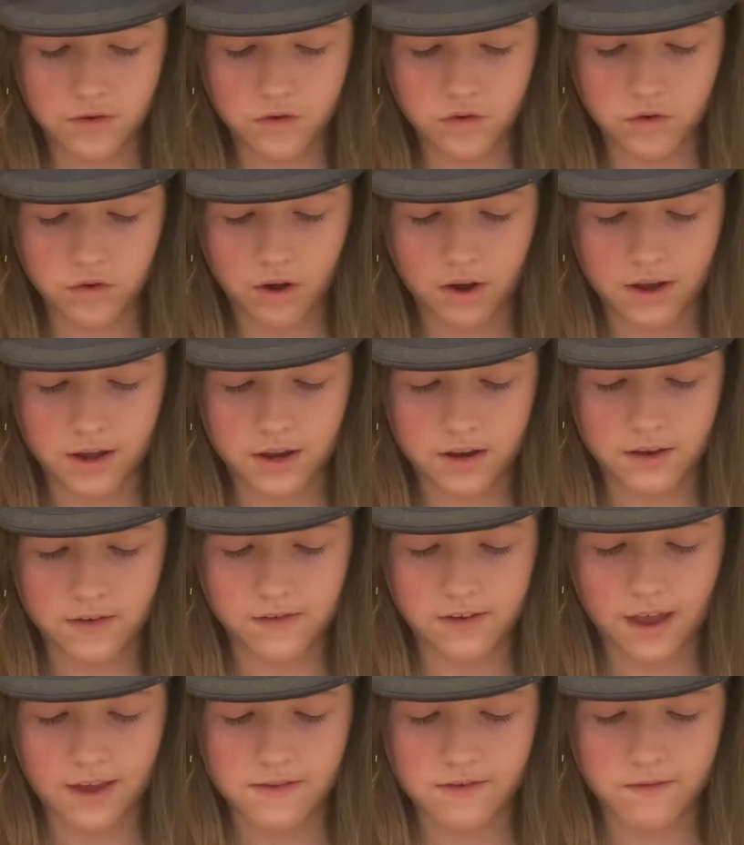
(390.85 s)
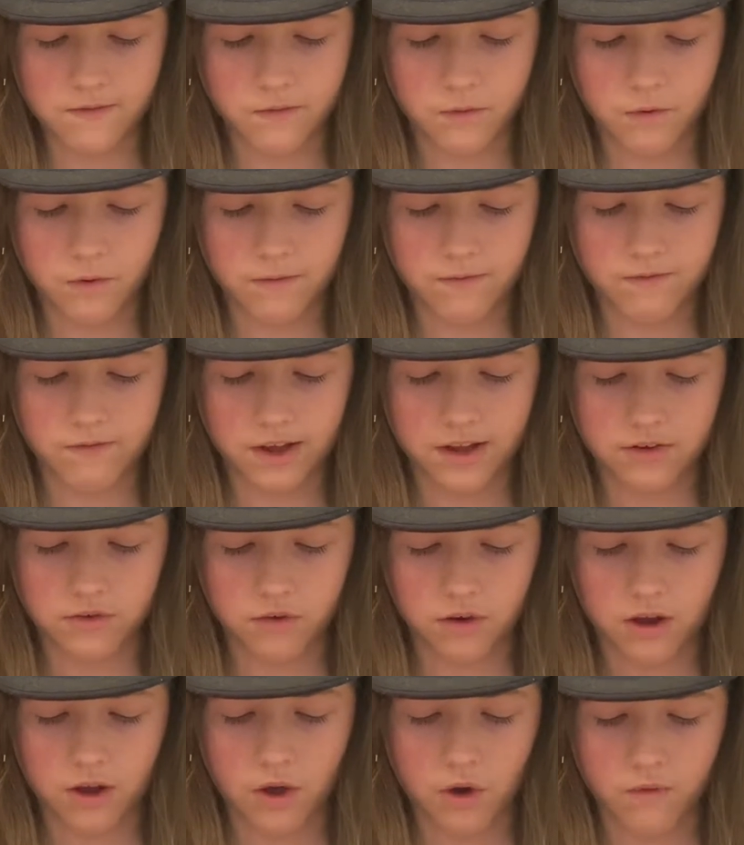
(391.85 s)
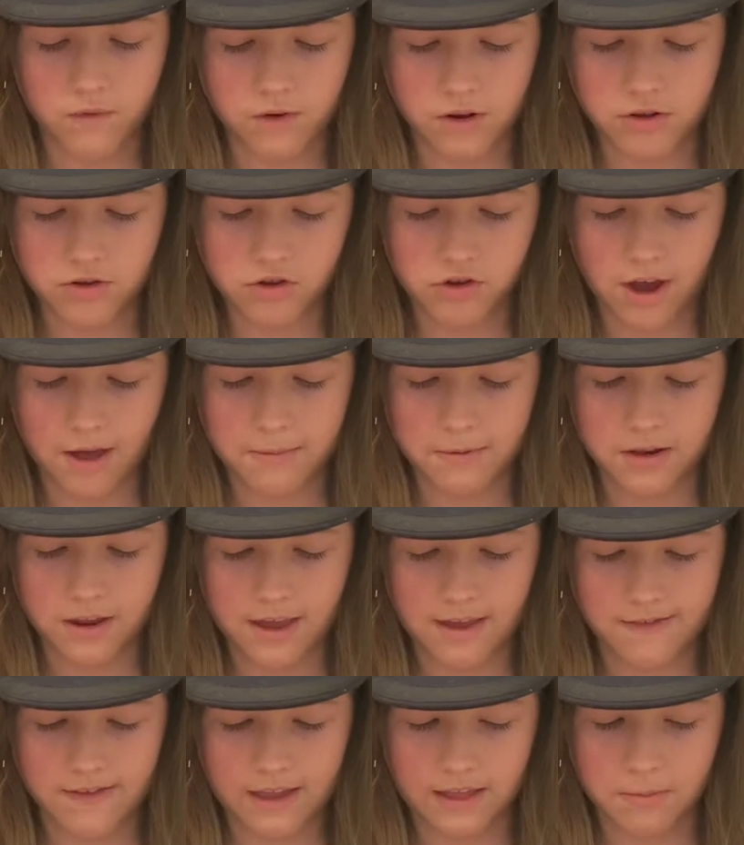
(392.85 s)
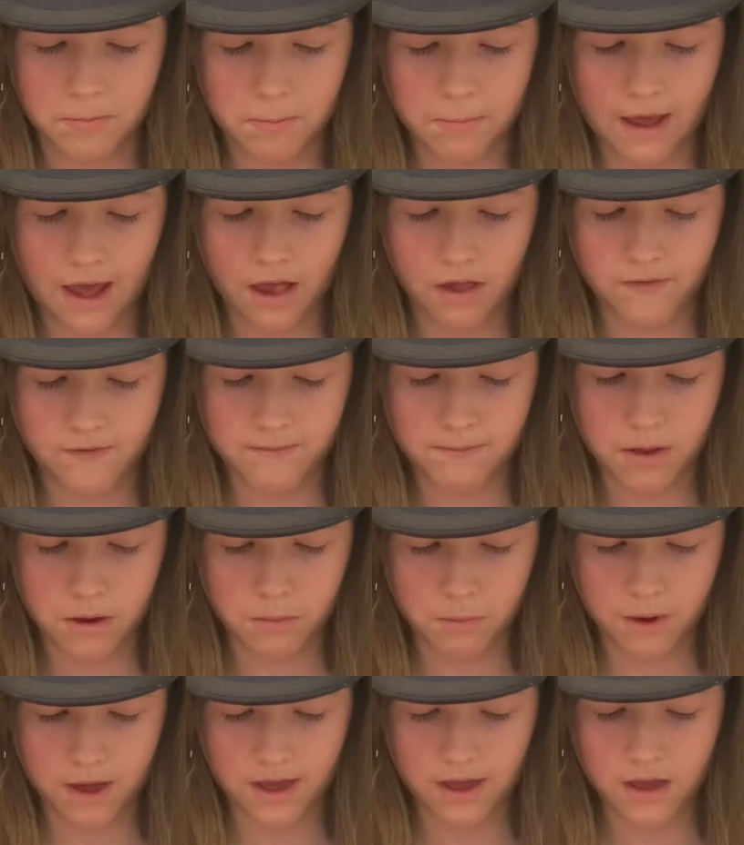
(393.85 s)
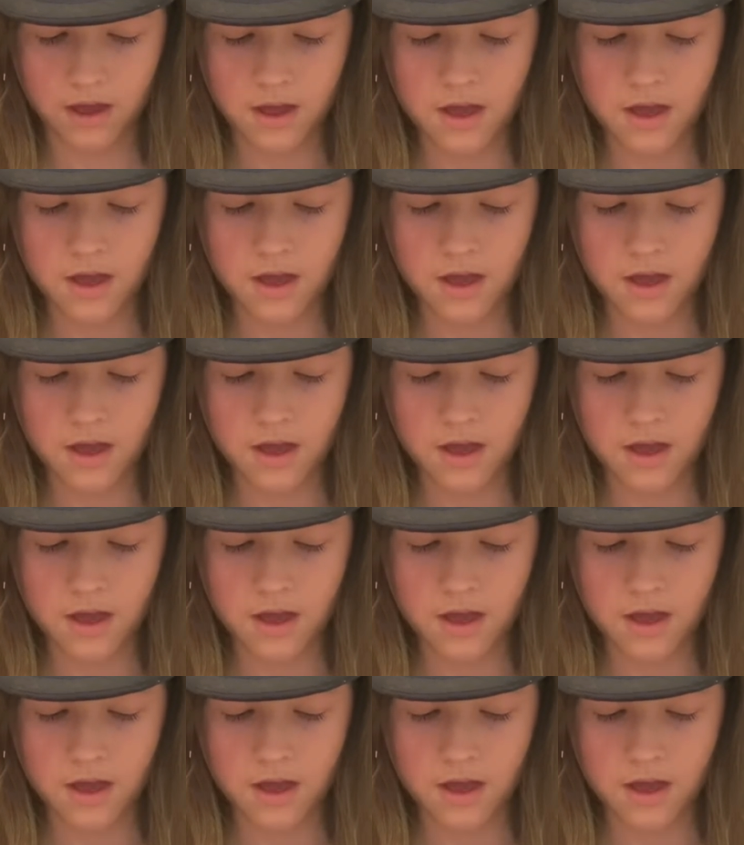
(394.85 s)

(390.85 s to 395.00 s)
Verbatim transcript: struck a decisive victory over the Japanese at the Battle of Midway.